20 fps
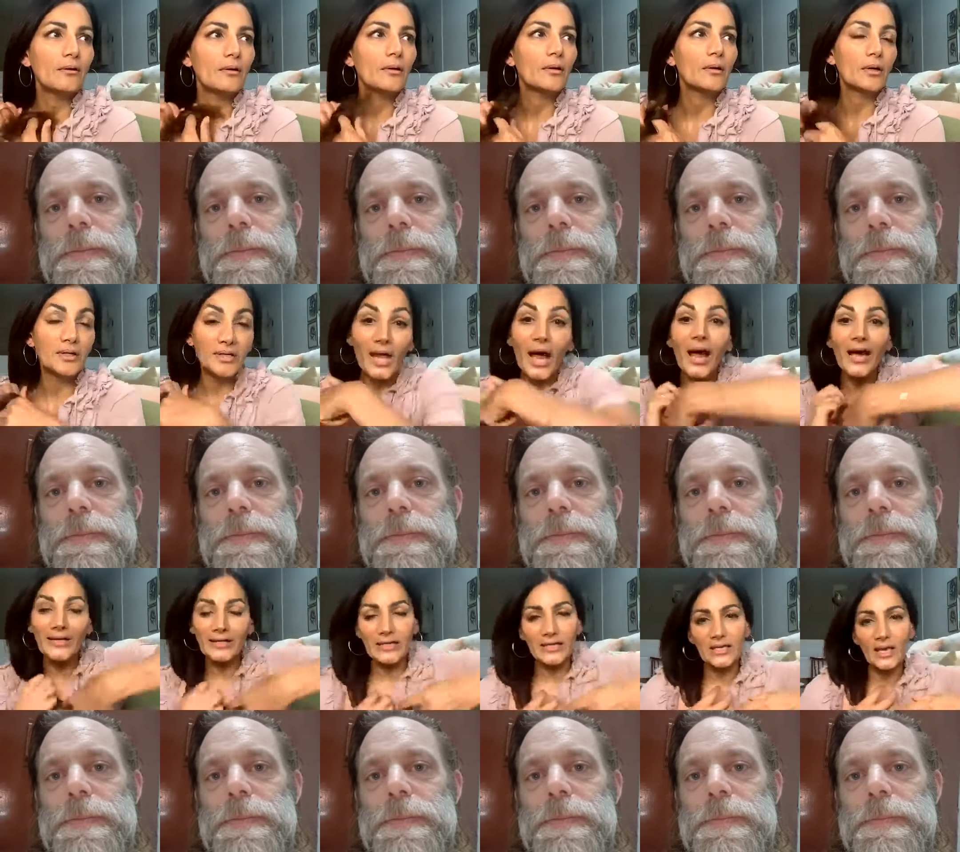Speaker 1: Because I
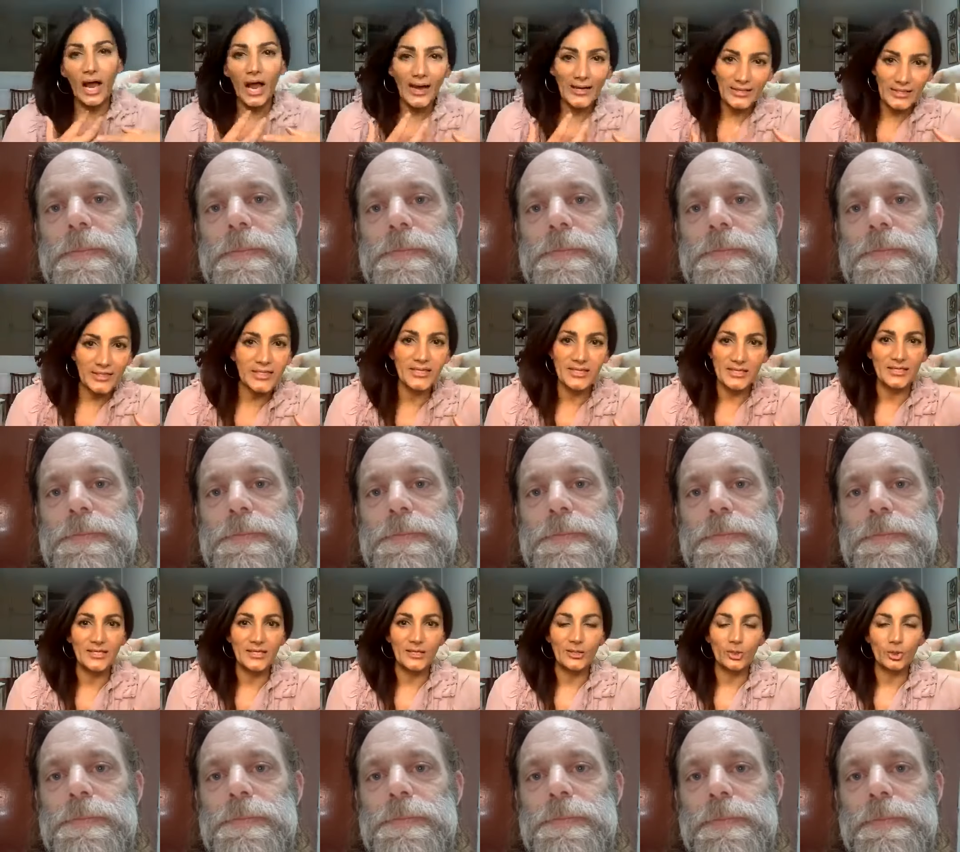can I can see the
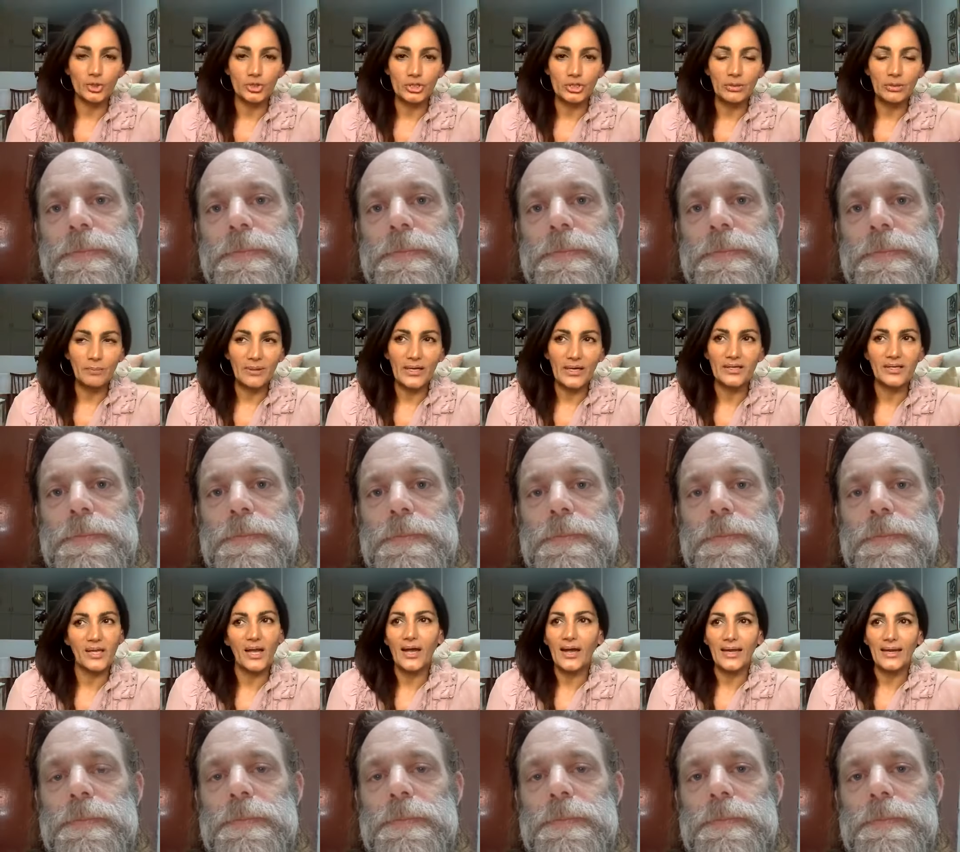illusion, because
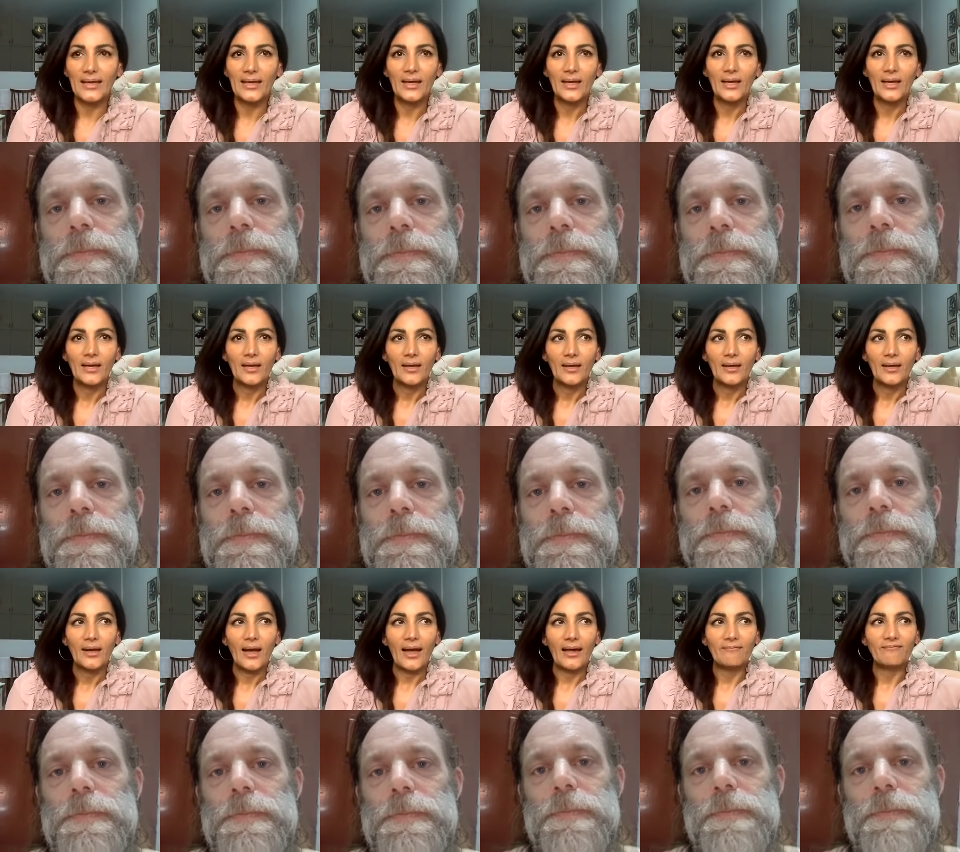I
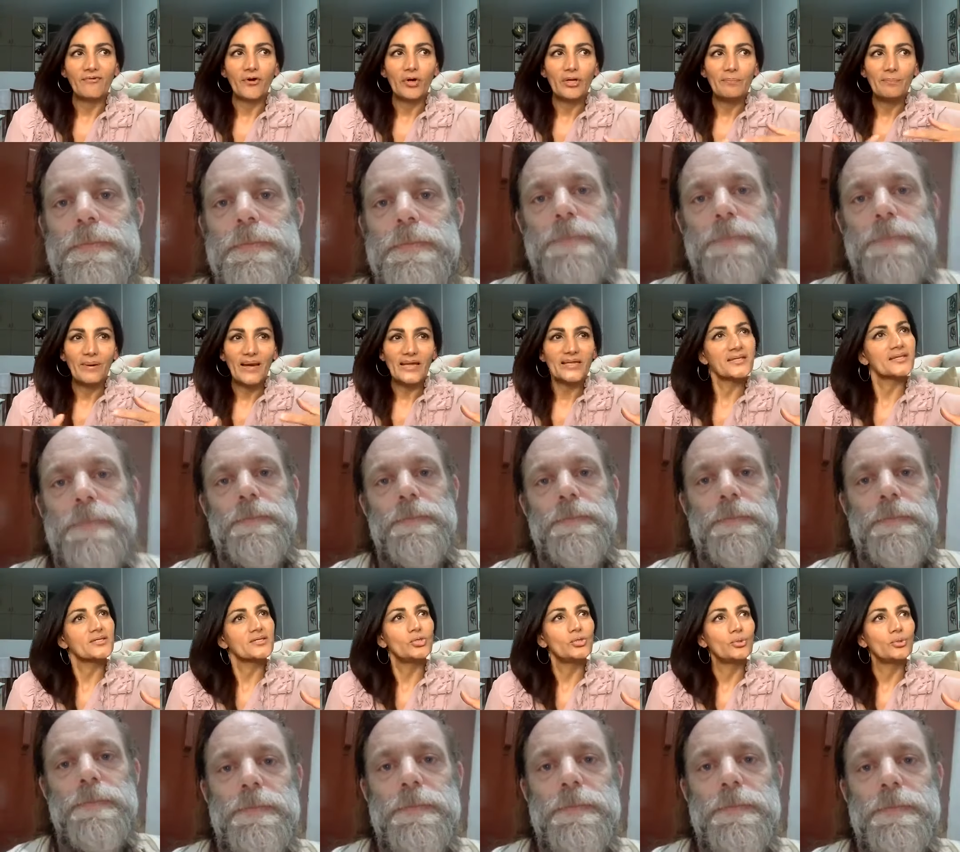am very blessed
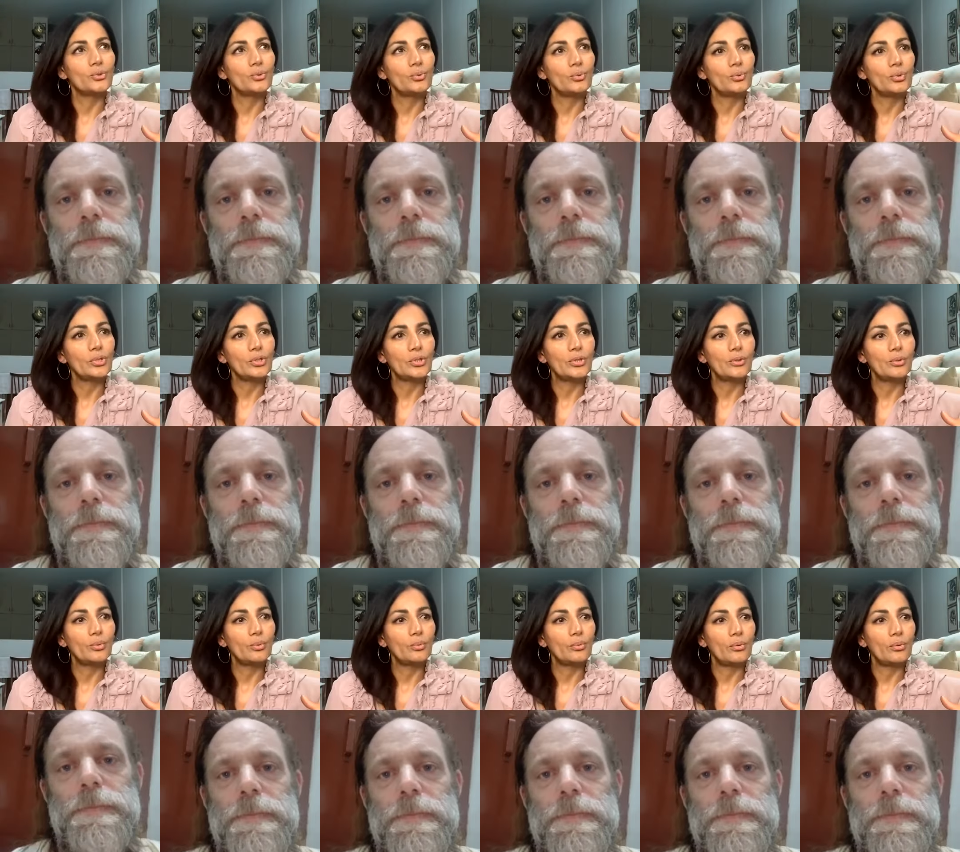to you know
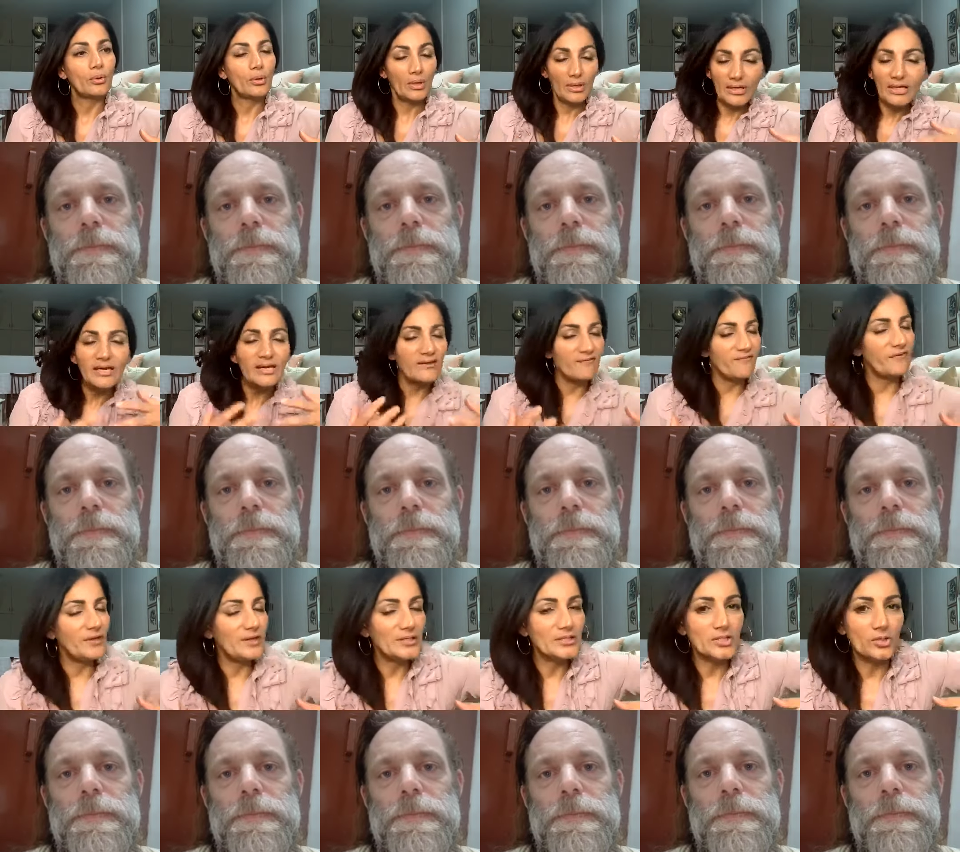live in
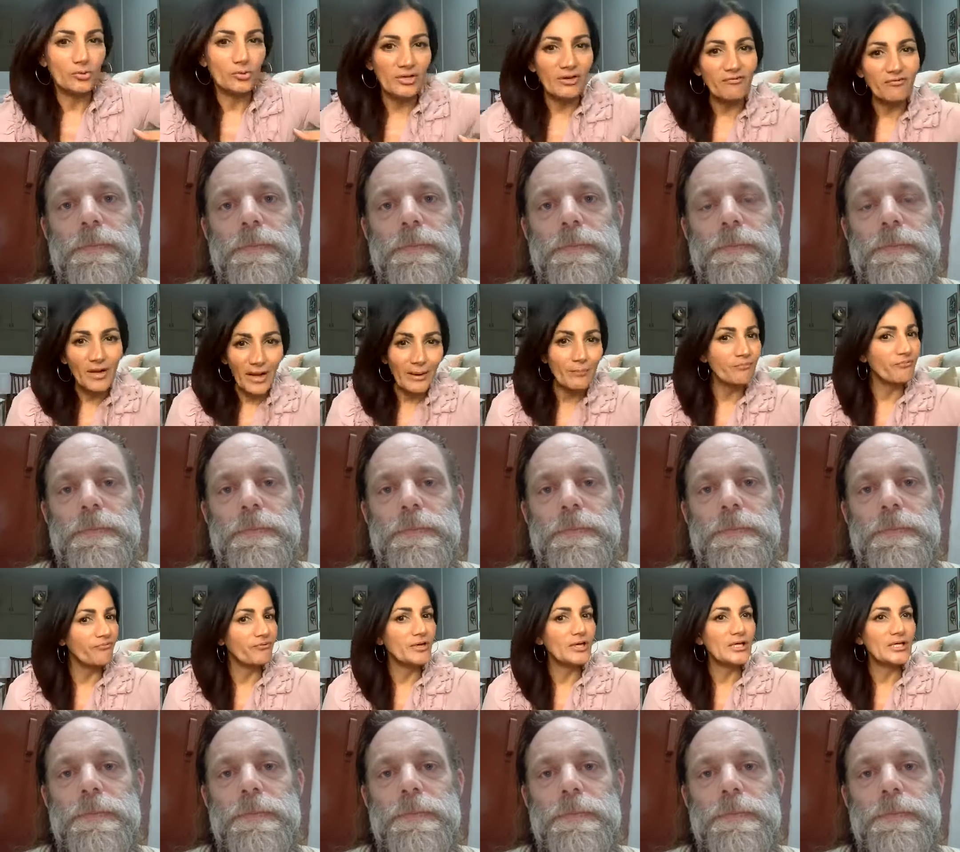a degree of
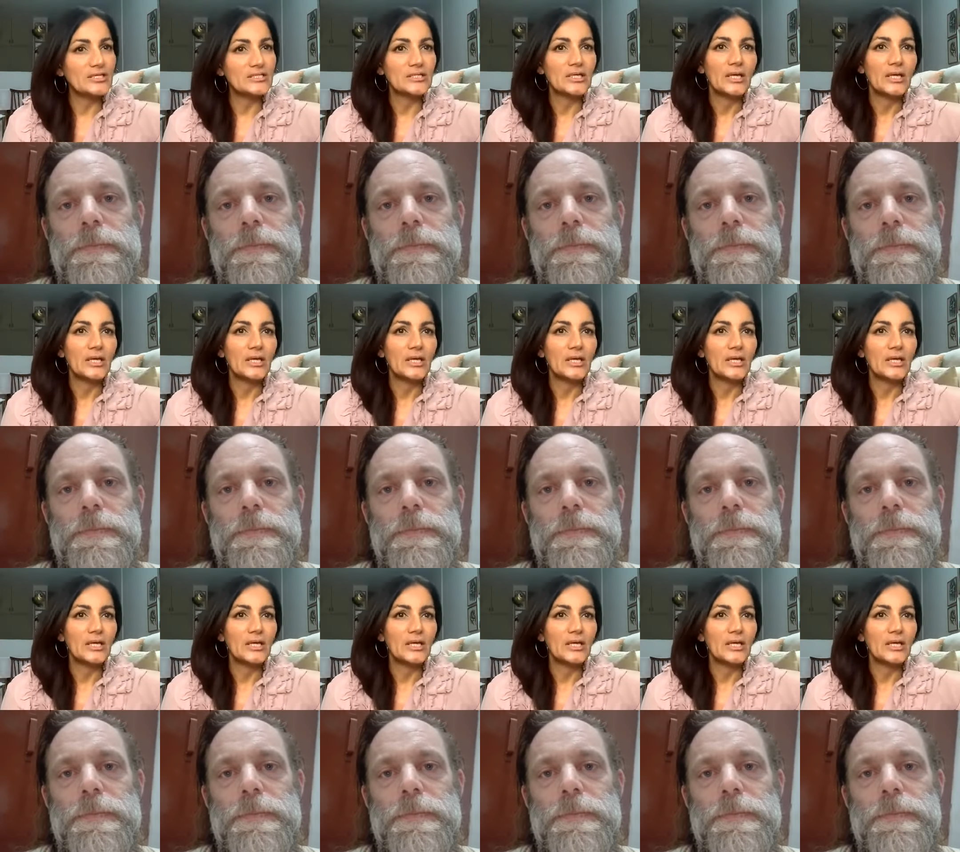comfort.